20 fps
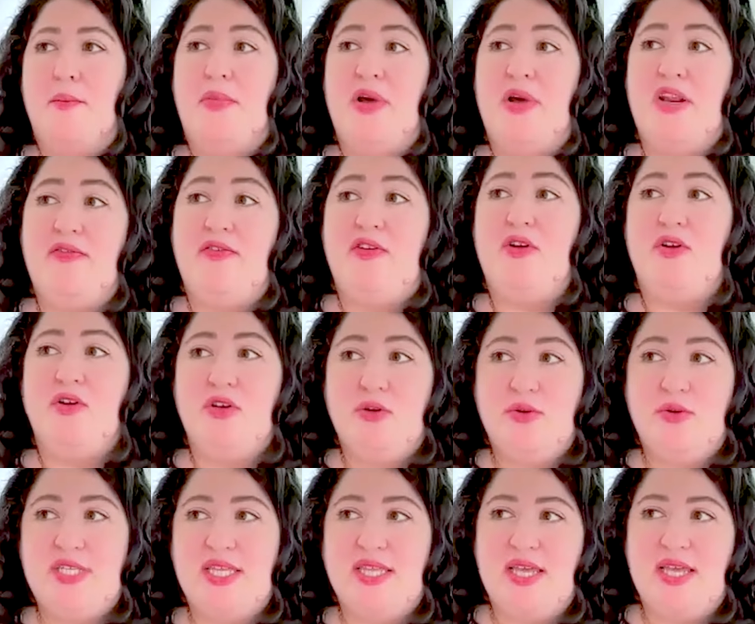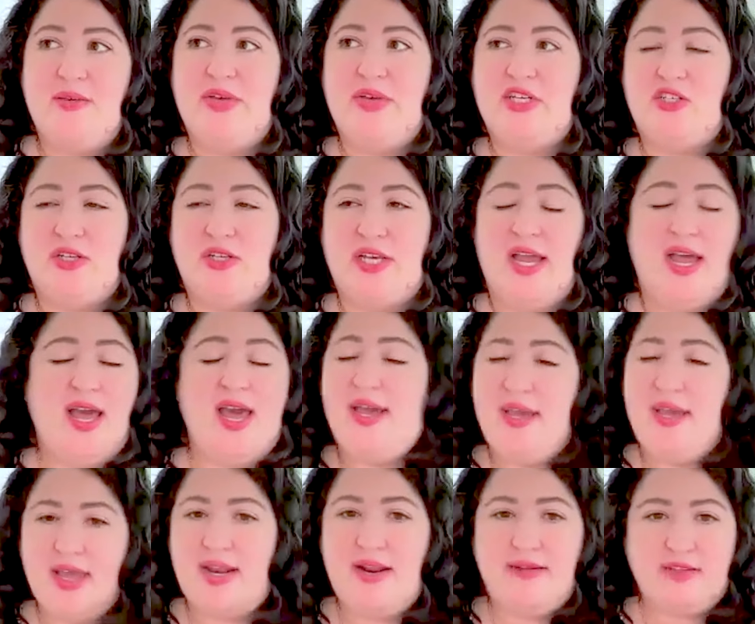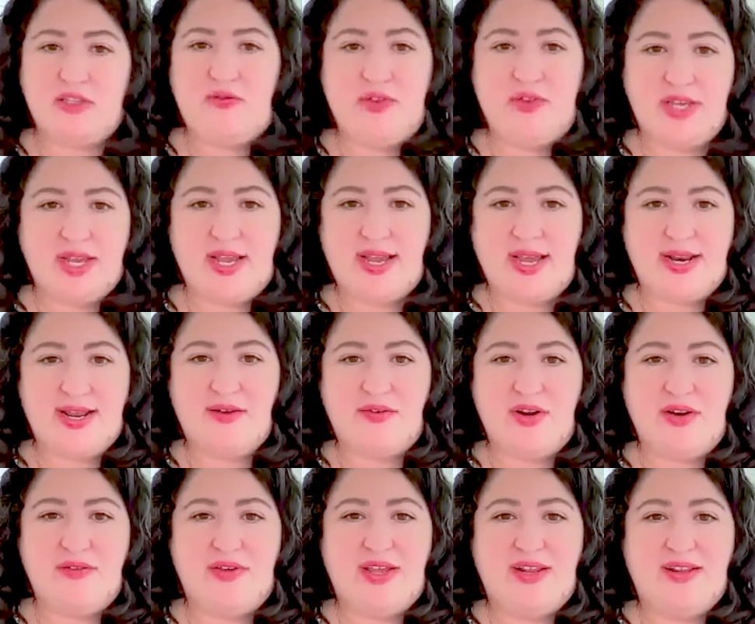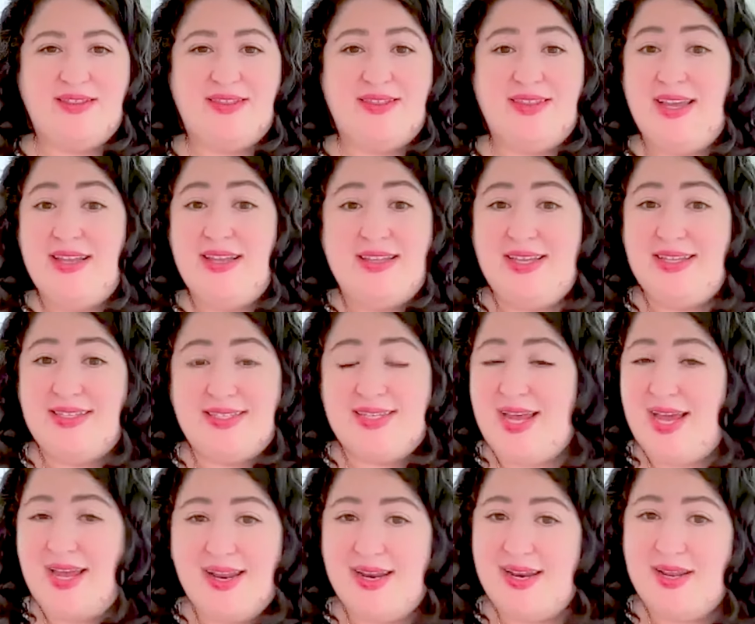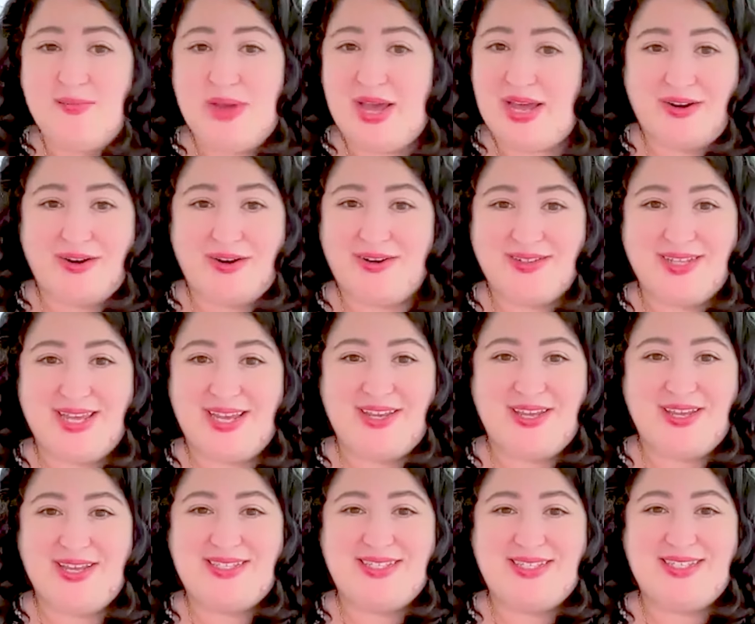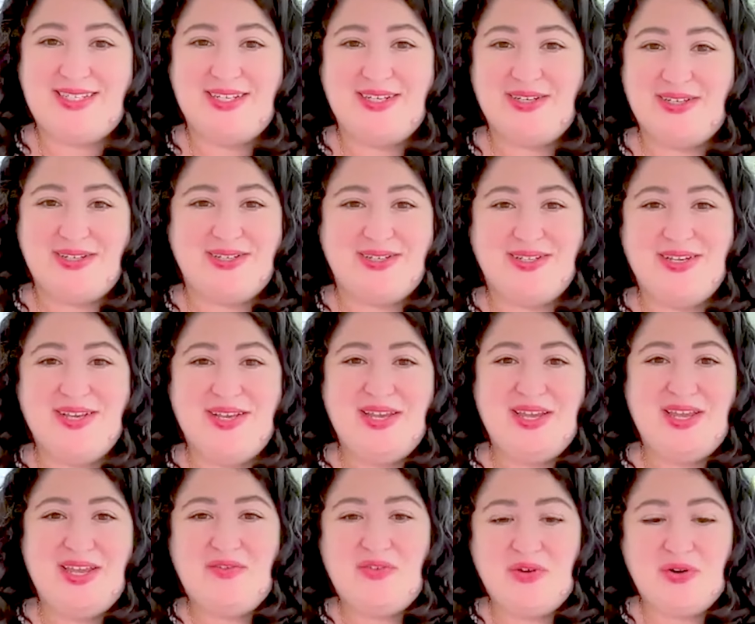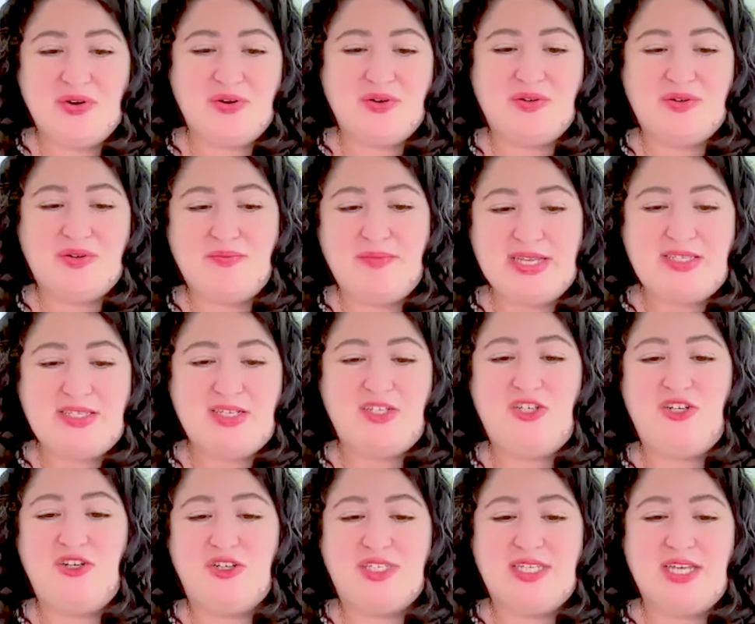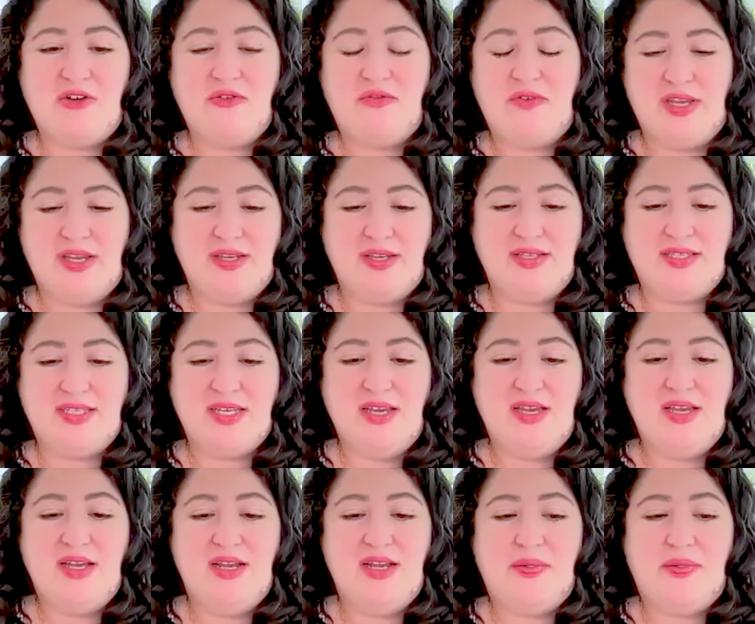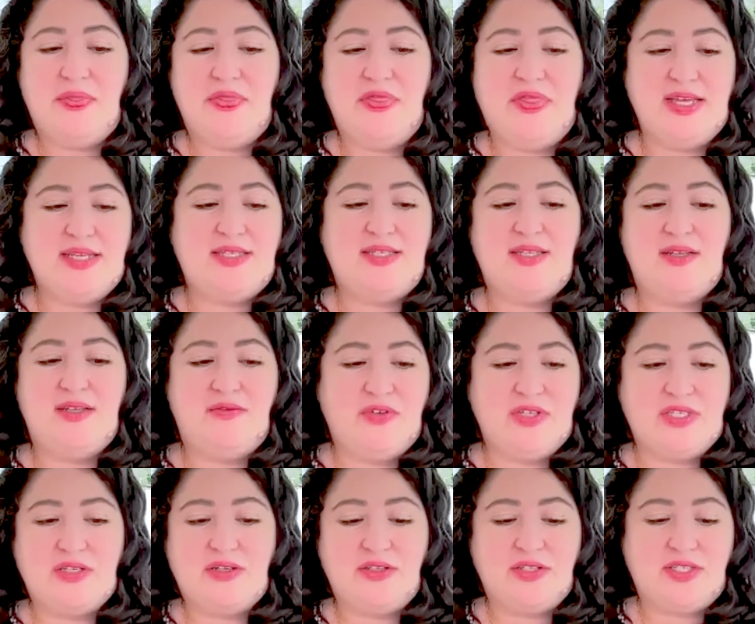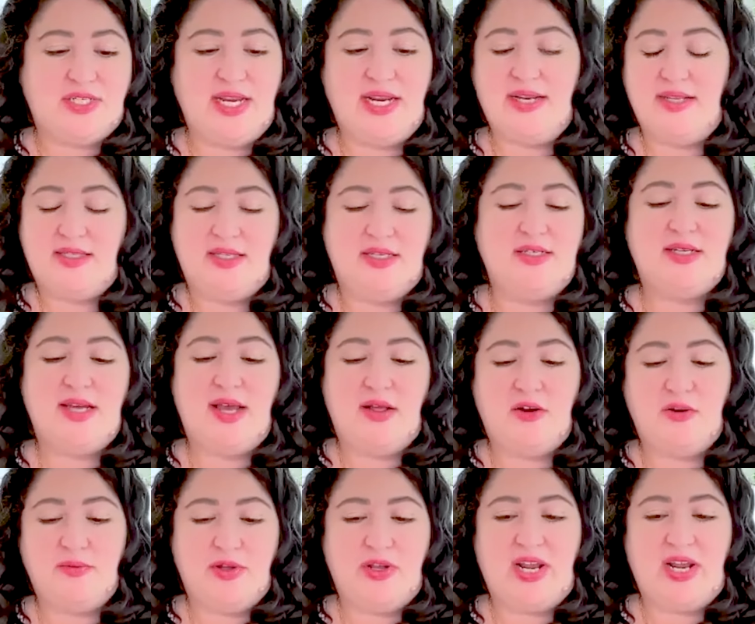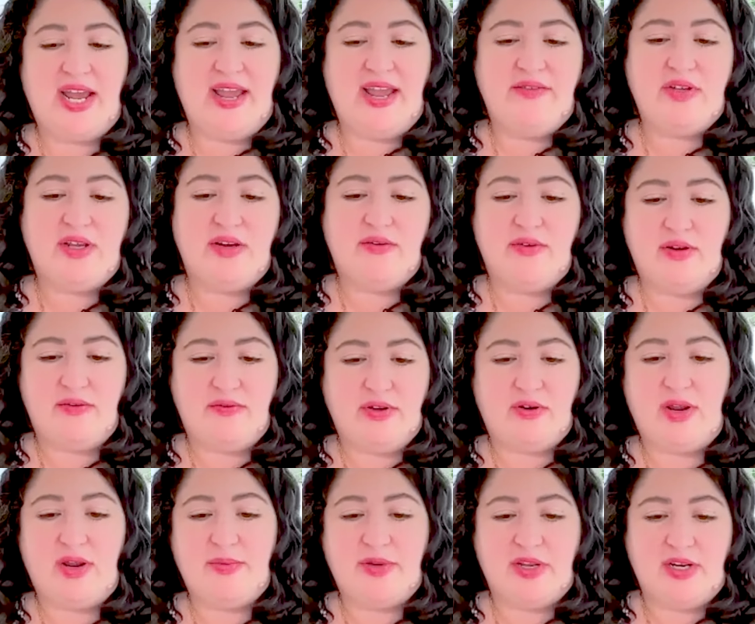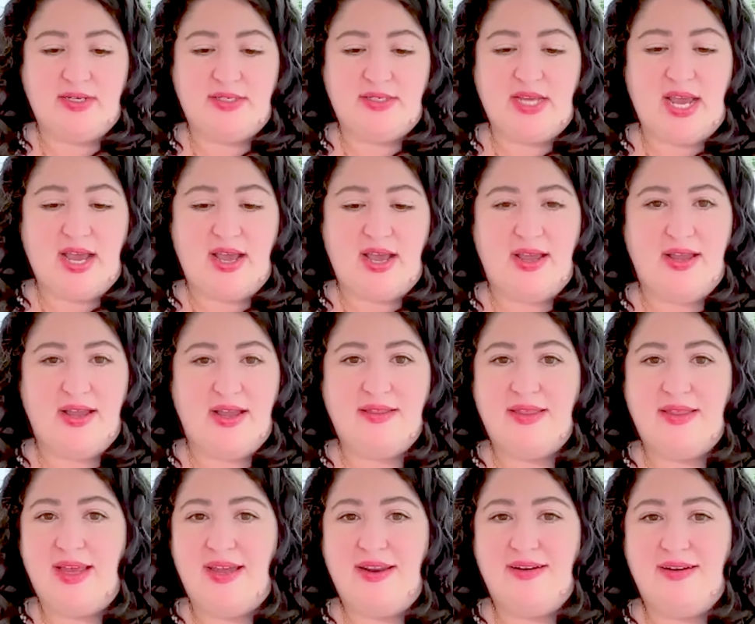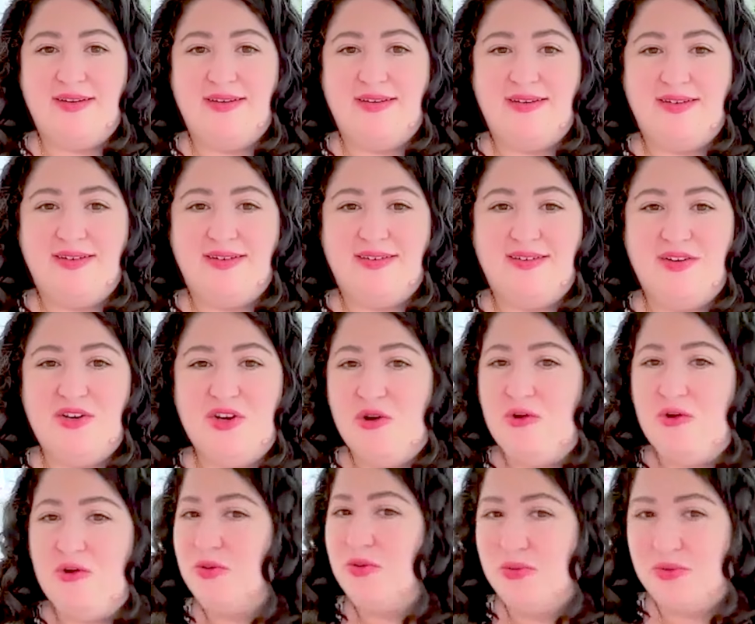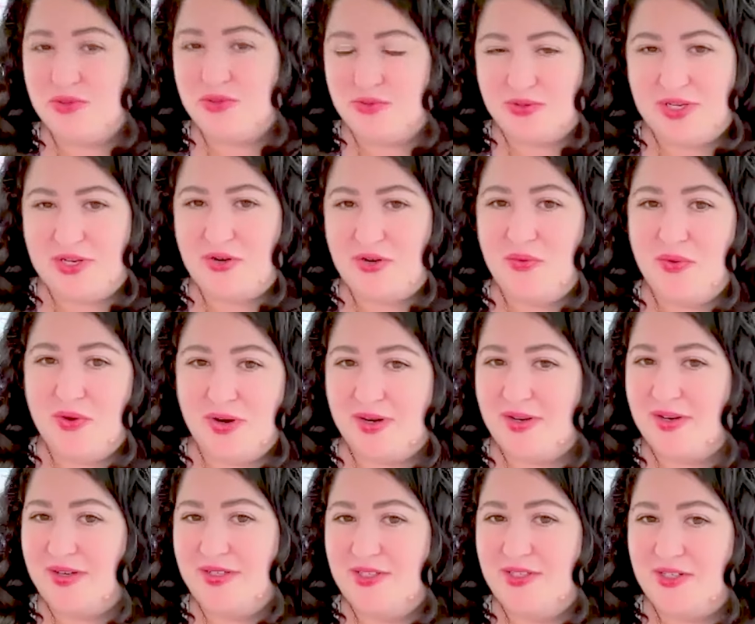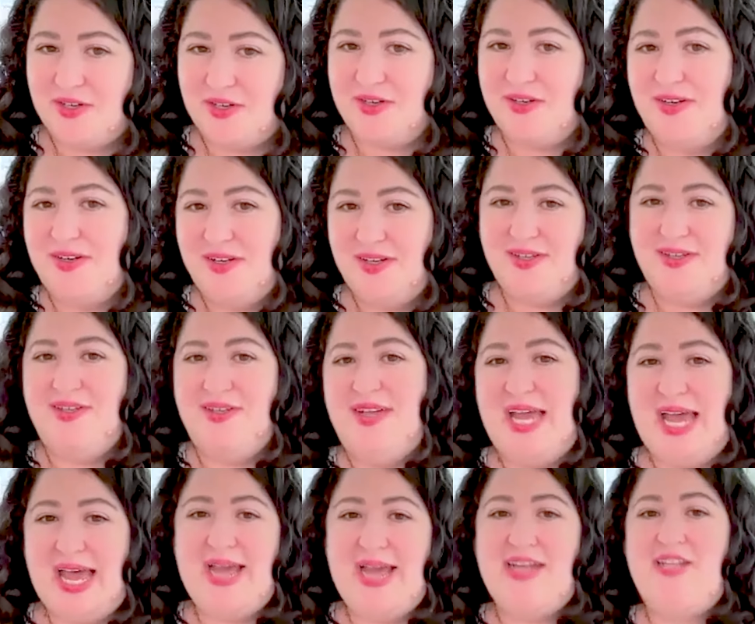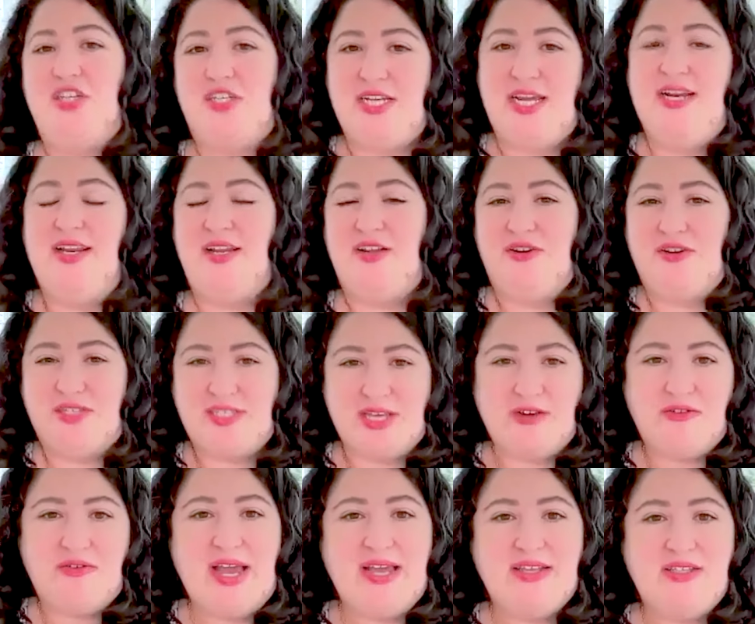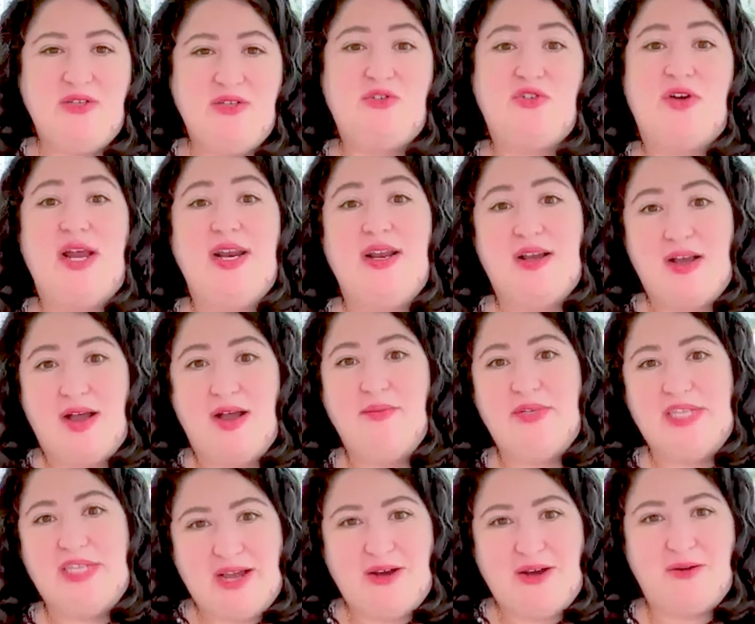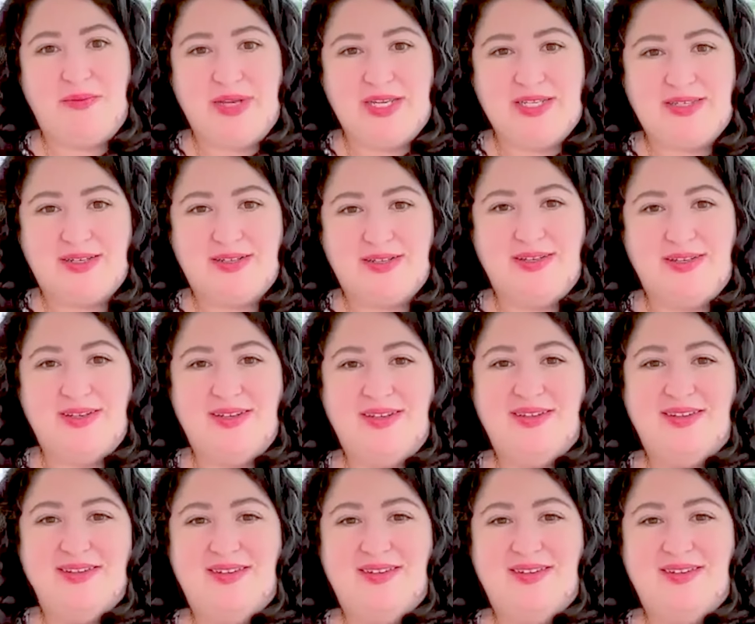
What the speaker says: But if you're using them because you're like, I can't have this feeling, I got to get rid of it, it's not any better. Like, it's still, if your message to yourself is this physical state is intolerable and I have to get rid of it or I'm going to die, then no tool is really going to work because you're agitating yourself as you try to calm down, basically.